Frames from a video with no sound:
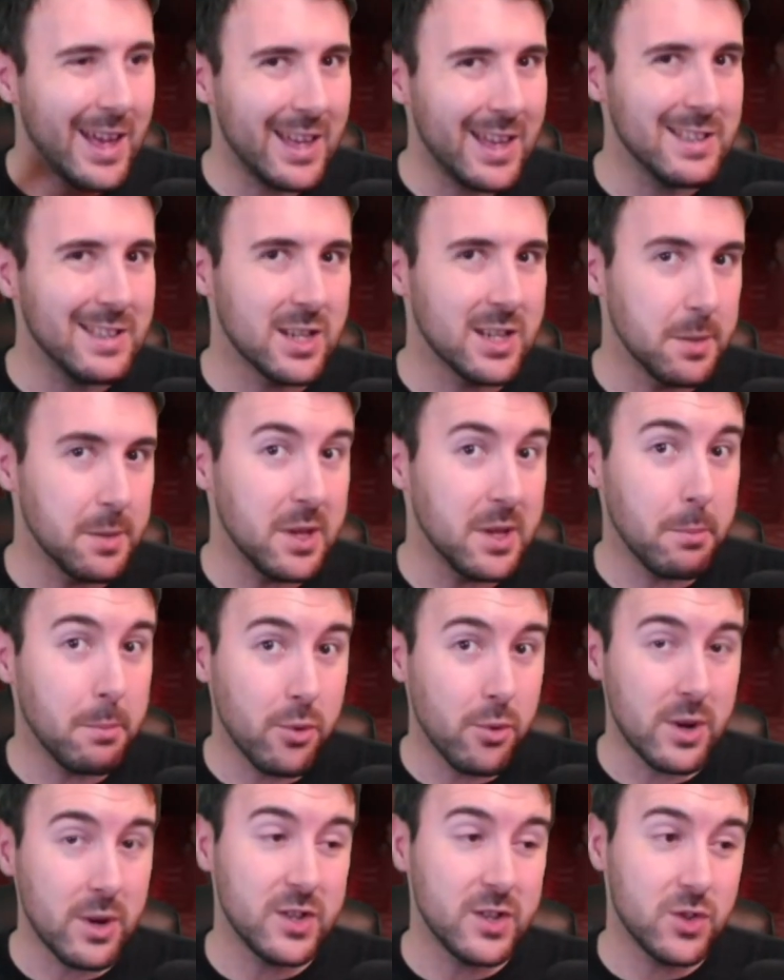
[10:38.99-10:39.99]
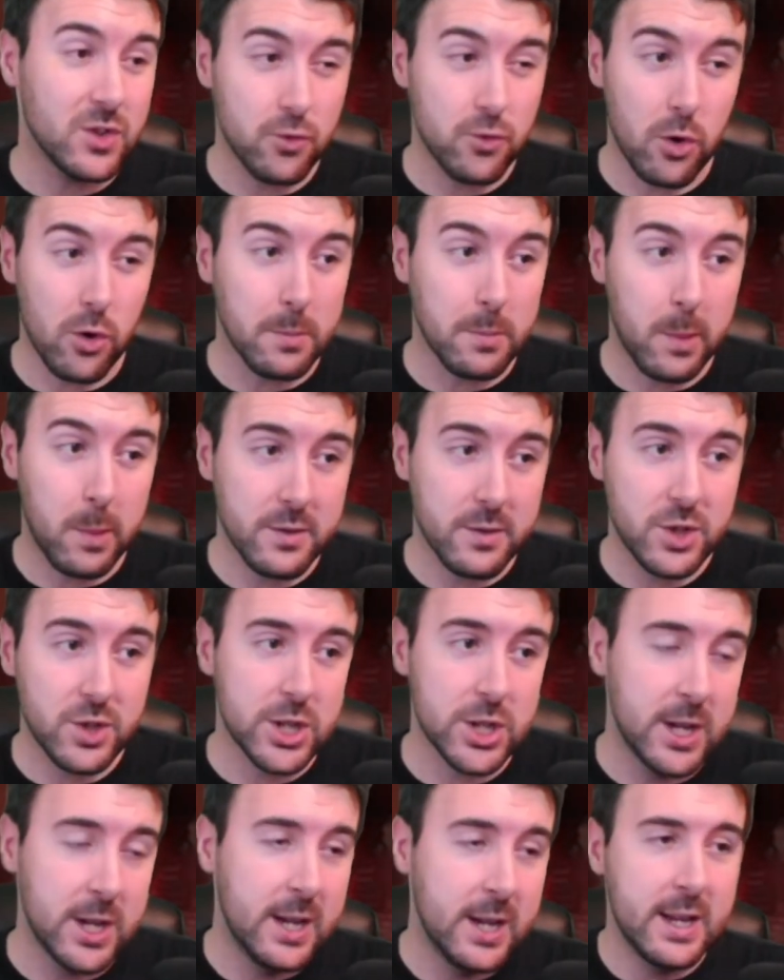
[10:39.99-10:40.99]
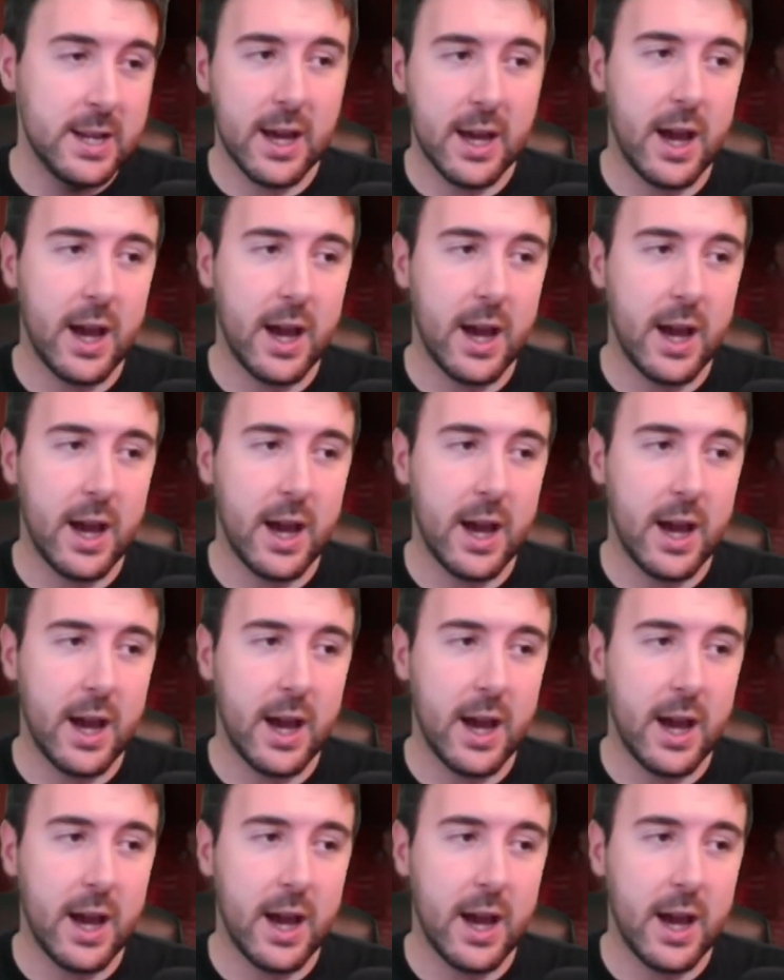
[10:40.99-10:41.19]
is going to be a pretty strong punch.